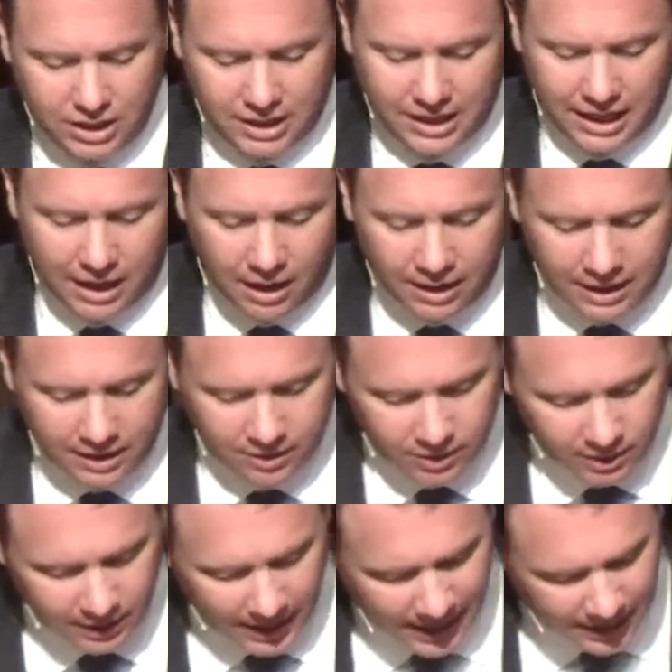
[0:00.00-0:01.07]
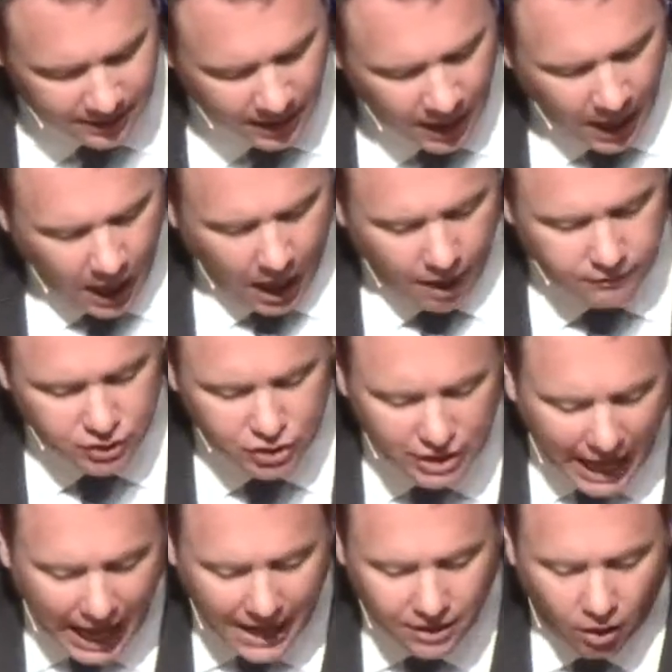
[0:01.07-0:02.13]
he carried into the land of
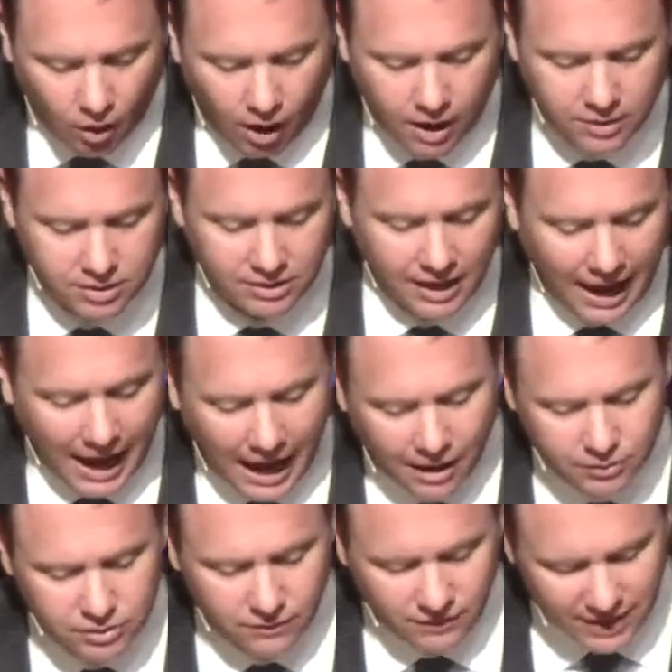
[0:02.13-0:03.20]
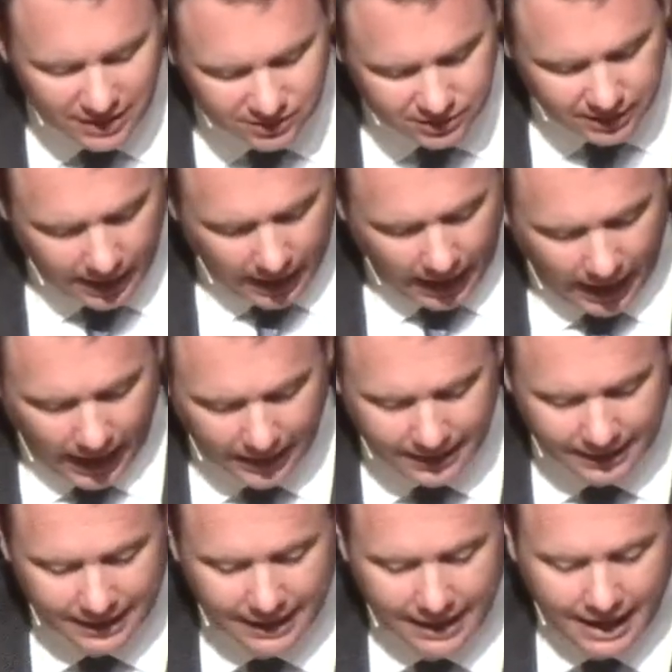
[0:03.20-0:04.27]
Shinar to the house of his God.
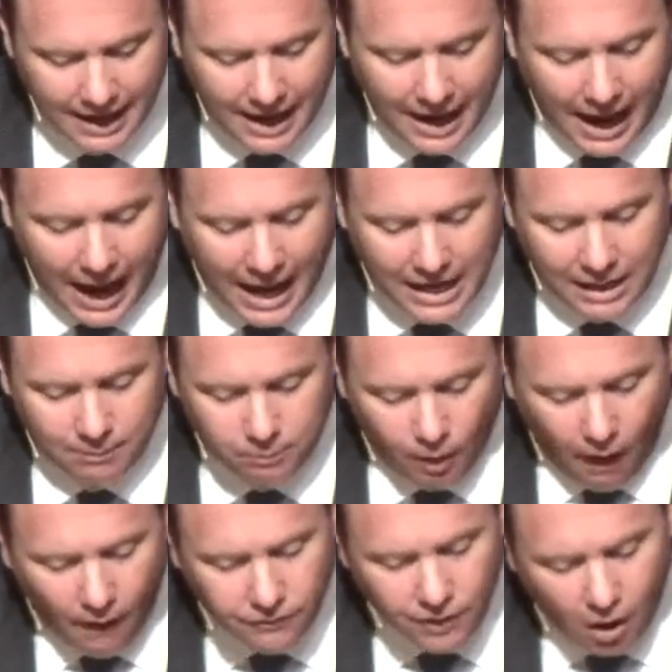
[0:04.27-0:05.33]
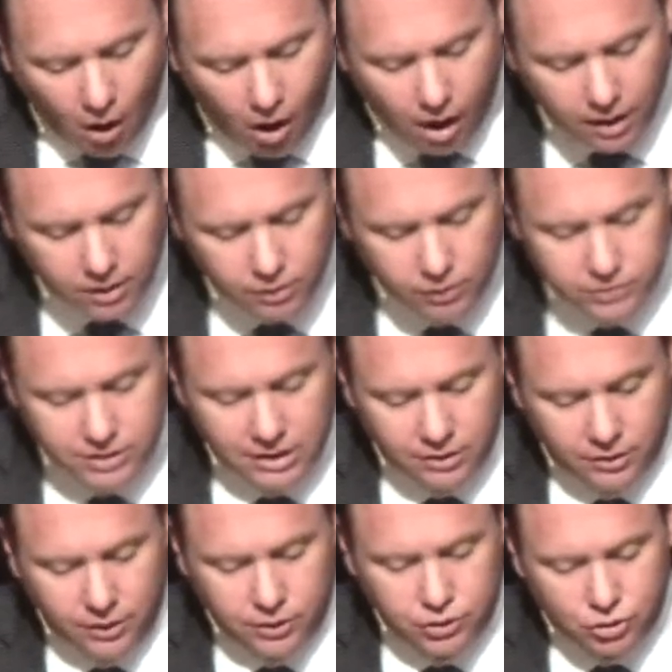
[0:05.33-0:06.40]
And he brought the articles
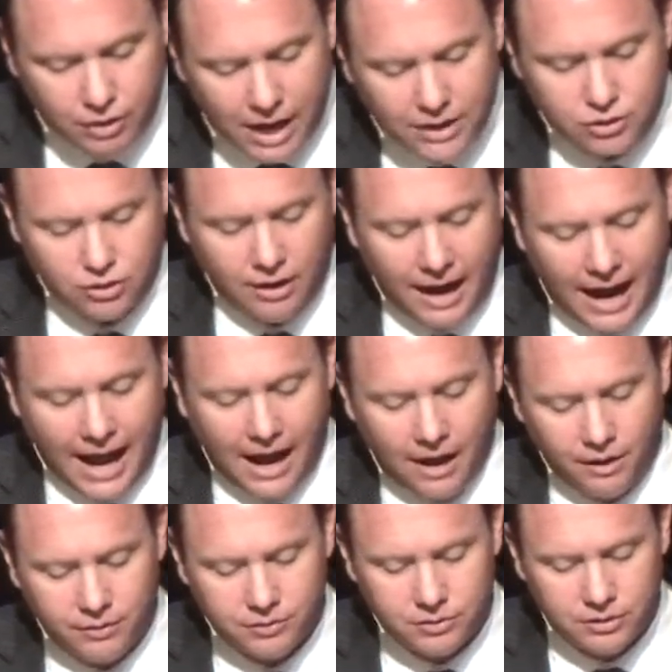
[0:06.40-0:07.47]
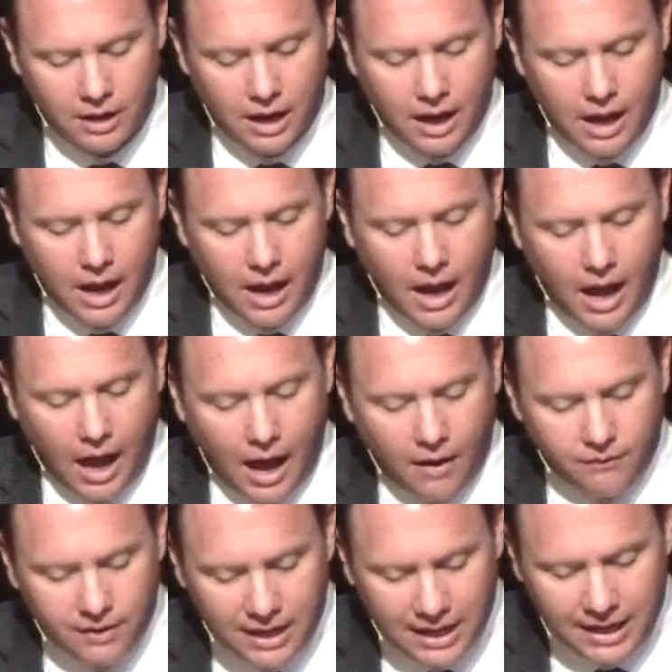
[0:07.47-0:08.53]
into the treasure house
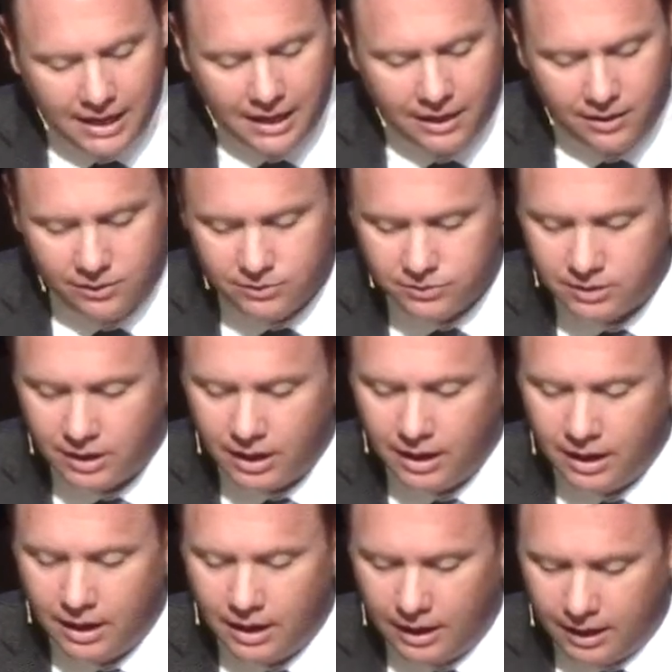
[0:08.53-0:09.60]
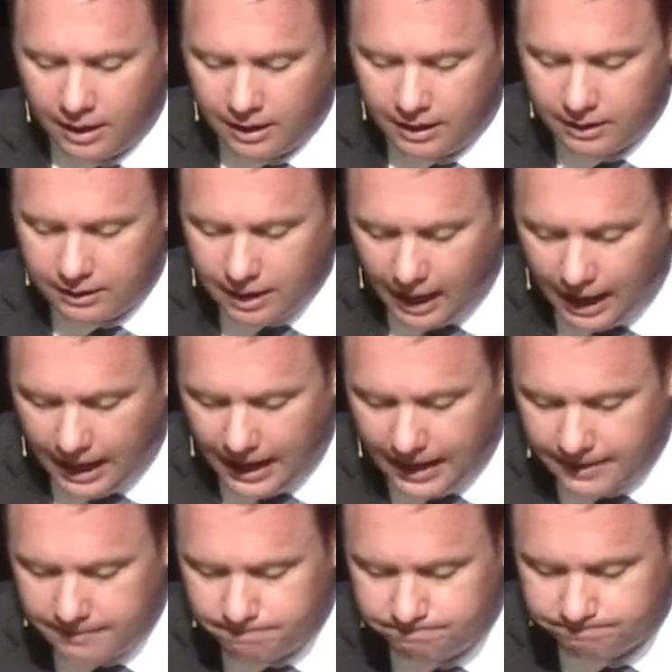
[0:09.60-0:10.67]
of his
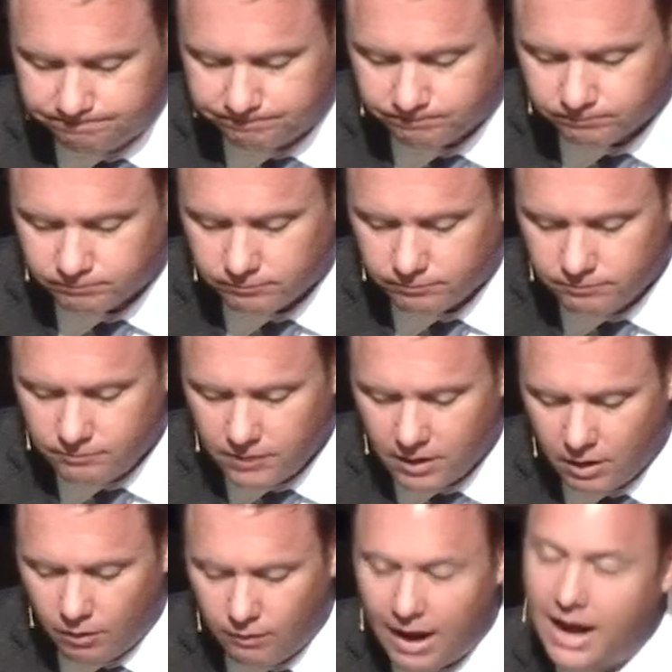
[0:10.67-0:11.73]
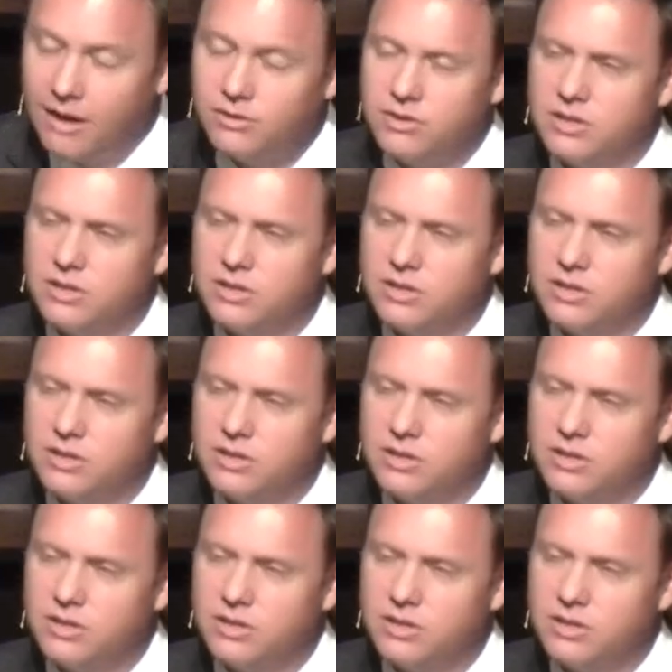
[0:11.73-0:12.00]
God. Around